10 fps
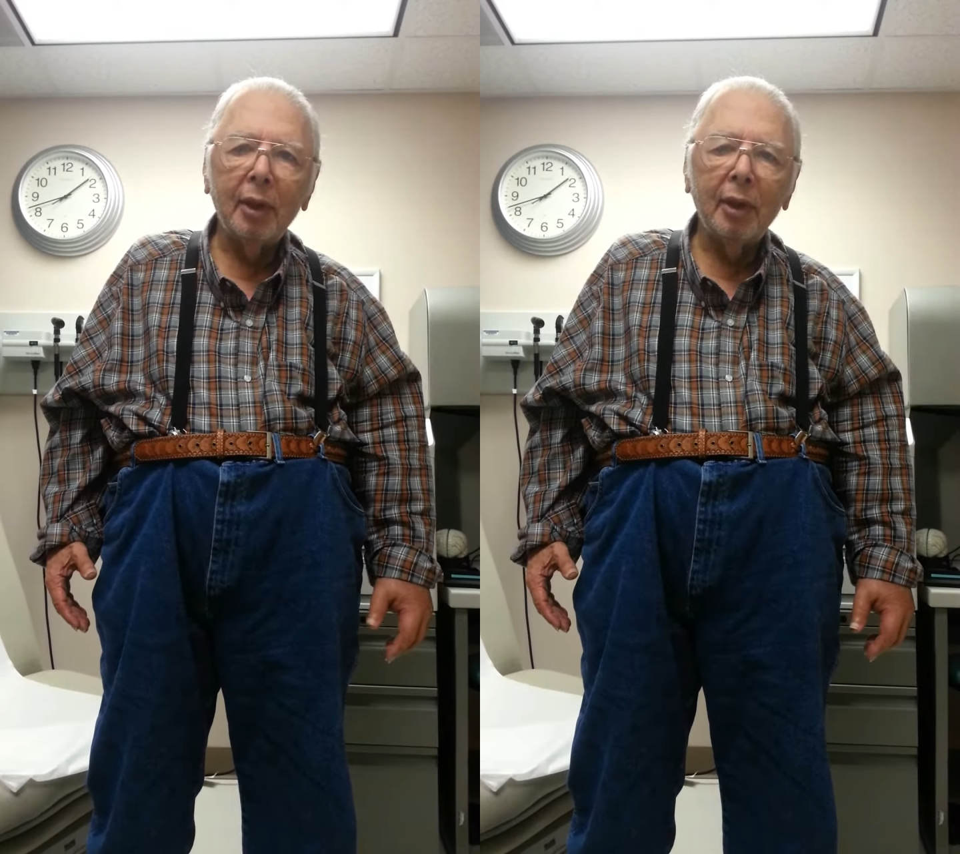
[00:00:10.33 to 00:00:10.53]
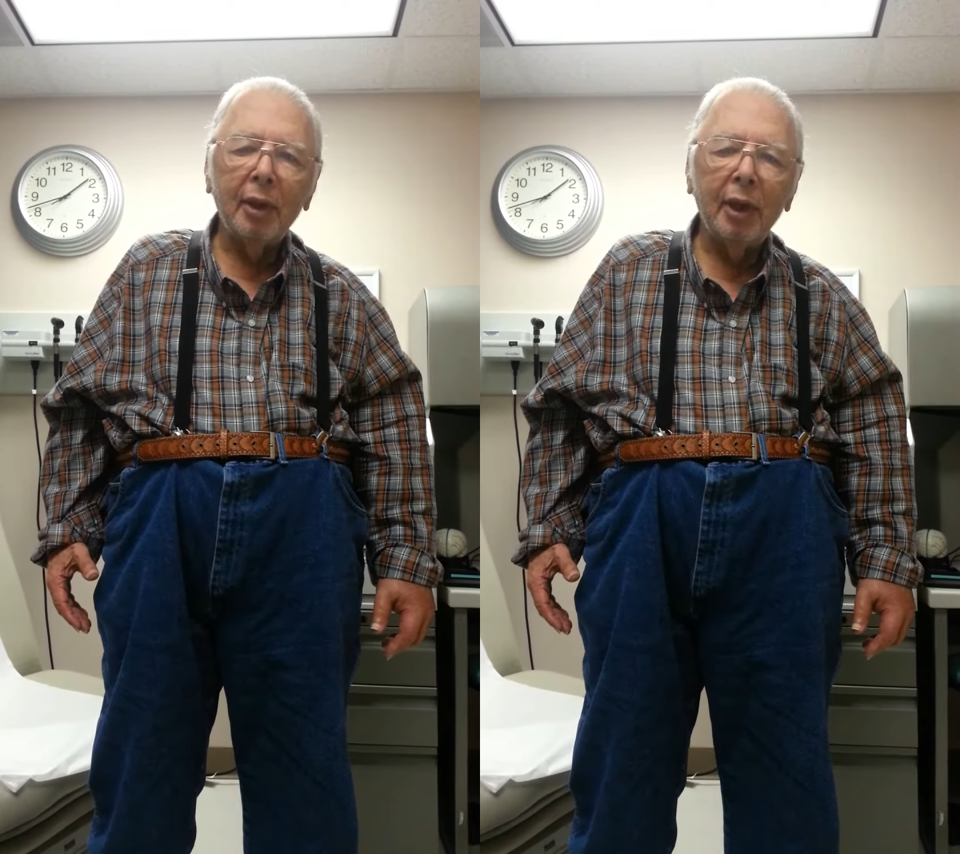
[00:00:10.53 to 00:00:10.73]

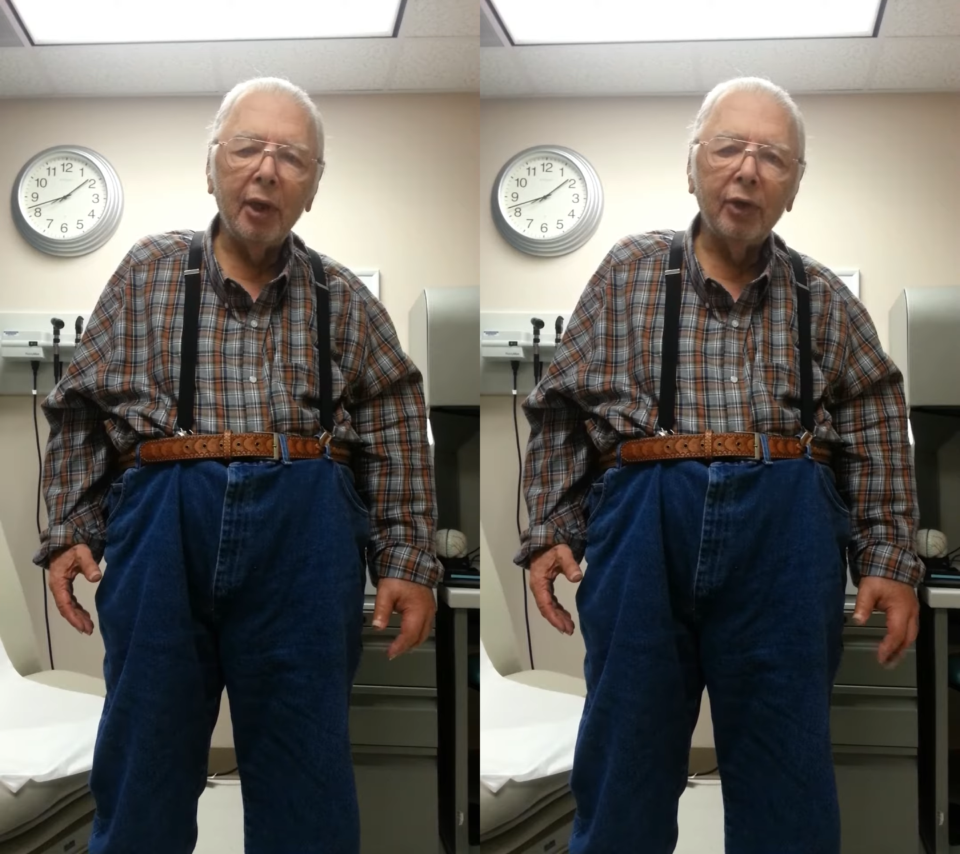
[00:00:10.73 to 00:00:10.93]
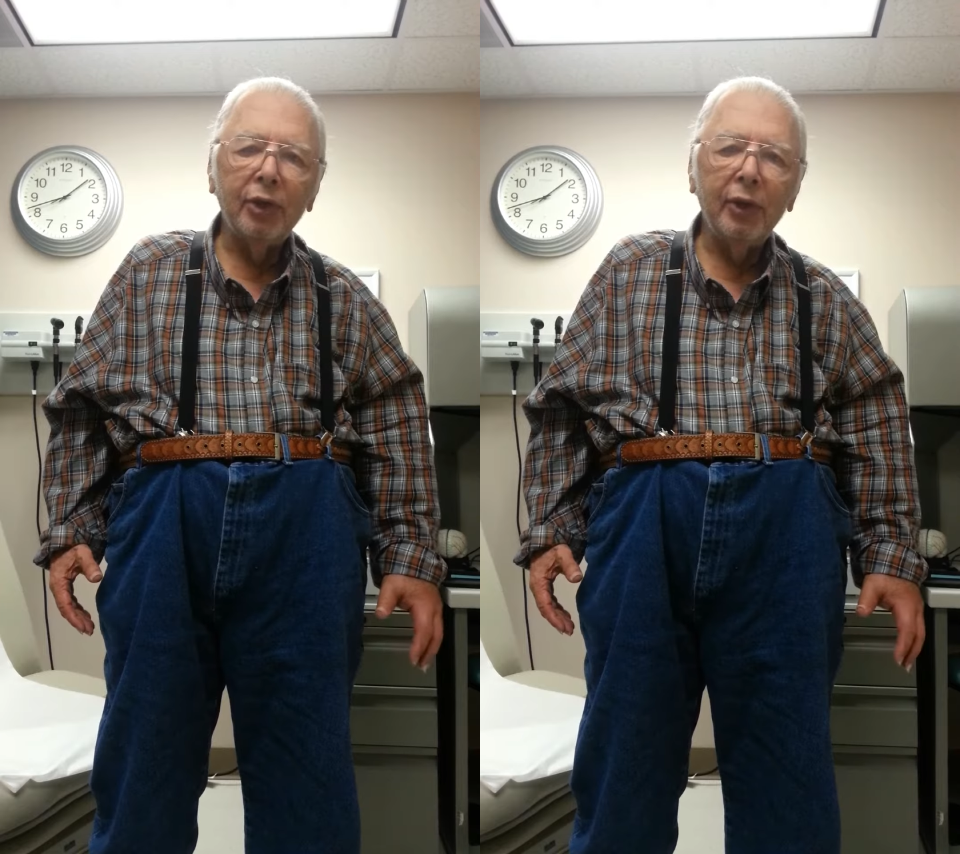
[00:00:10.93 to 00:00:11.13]

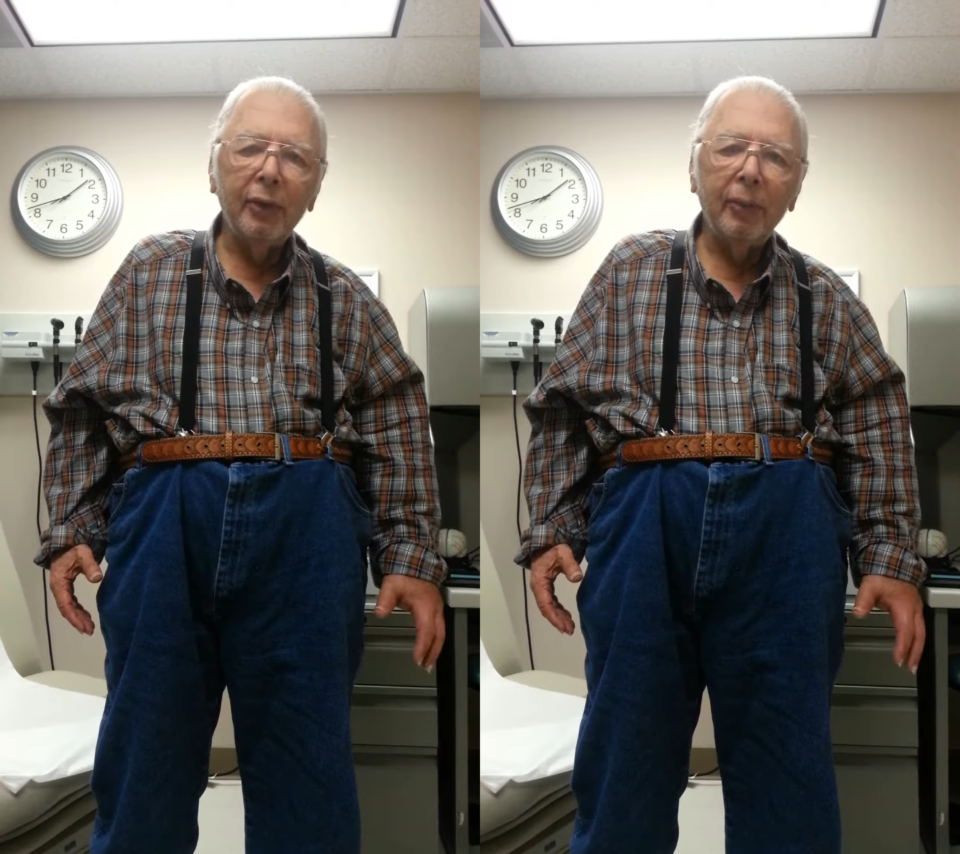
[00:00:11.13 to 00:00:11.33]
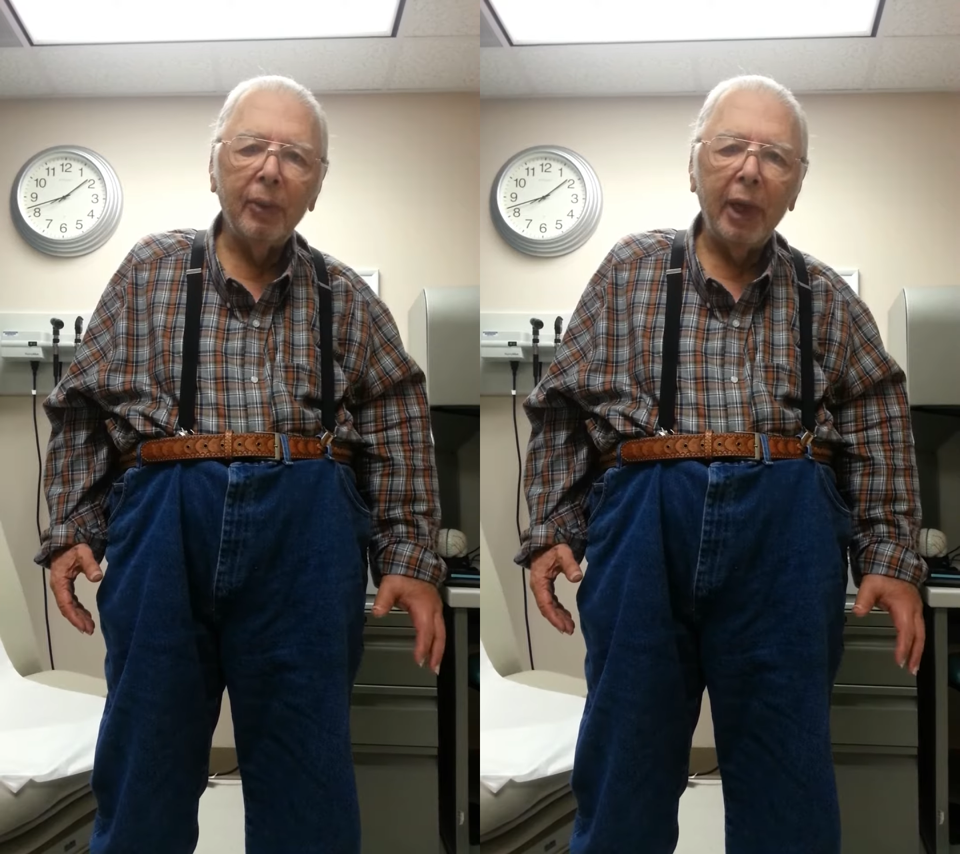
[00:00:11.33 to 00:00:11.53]
tells
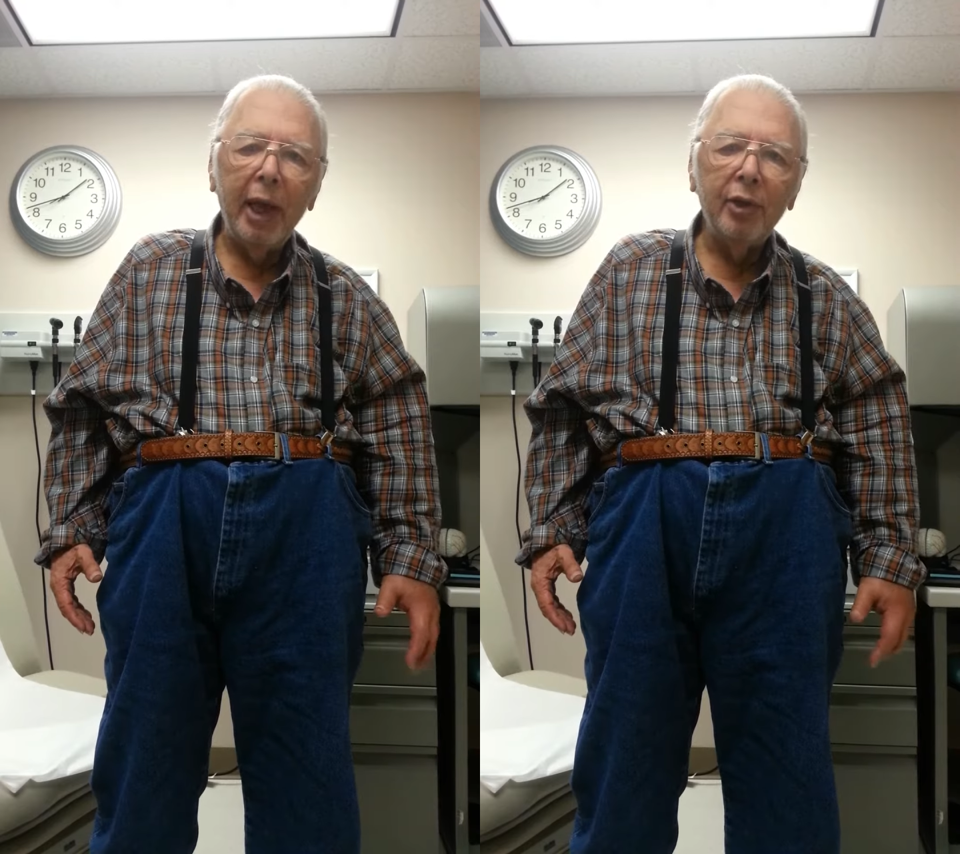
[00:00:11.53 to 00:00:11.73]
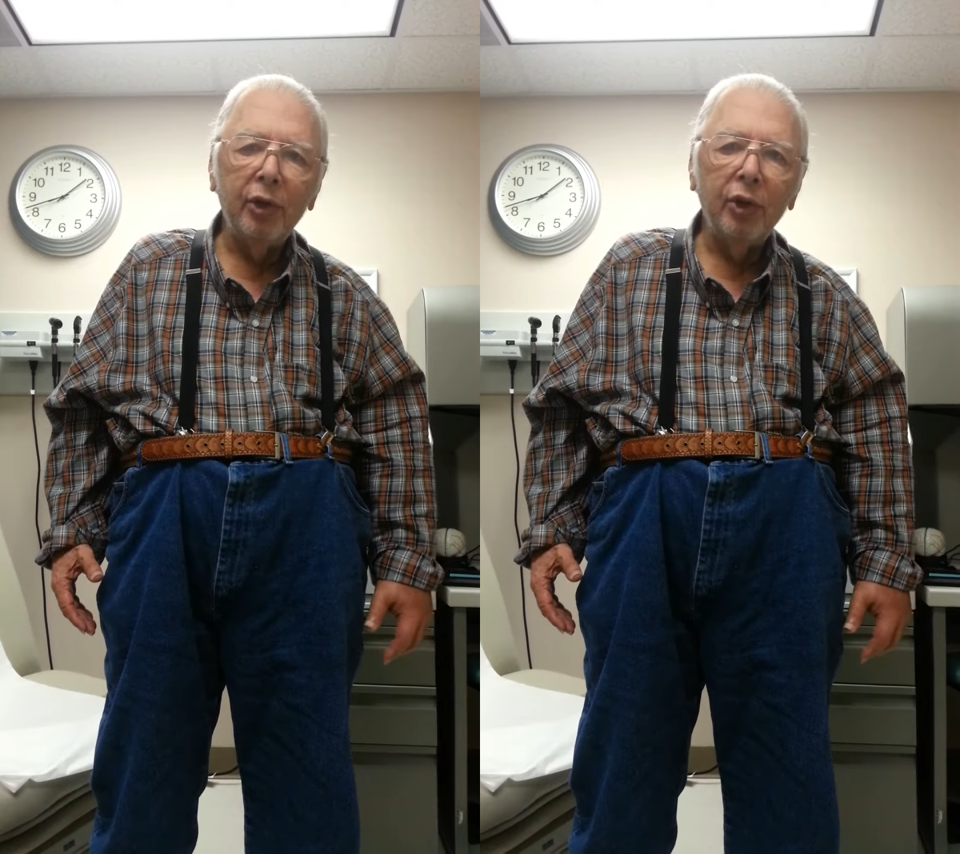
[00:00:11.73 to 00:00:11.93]

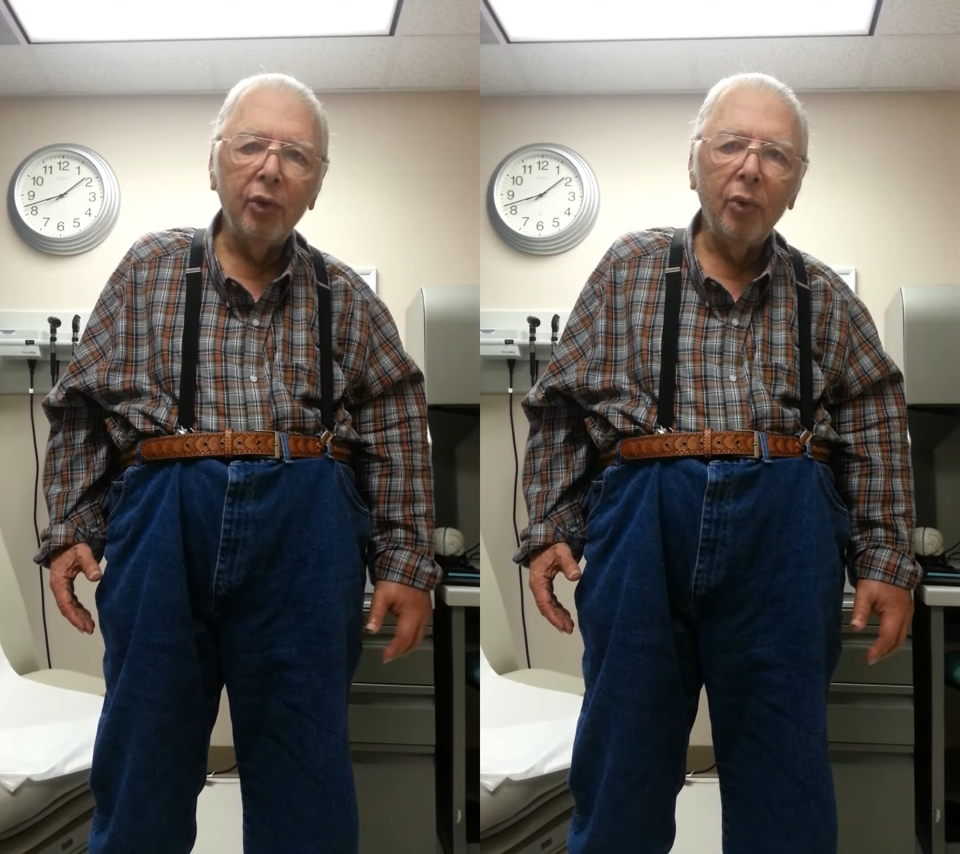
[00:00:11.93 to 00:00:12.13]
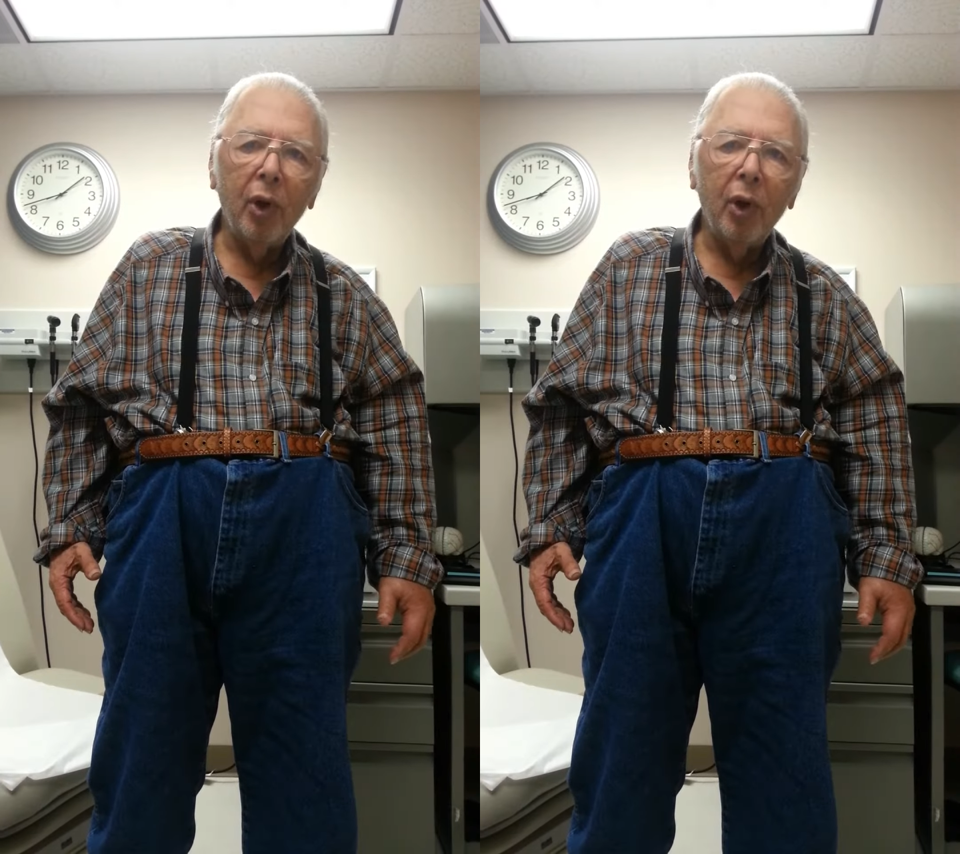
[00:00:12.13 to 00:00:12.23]
hitherto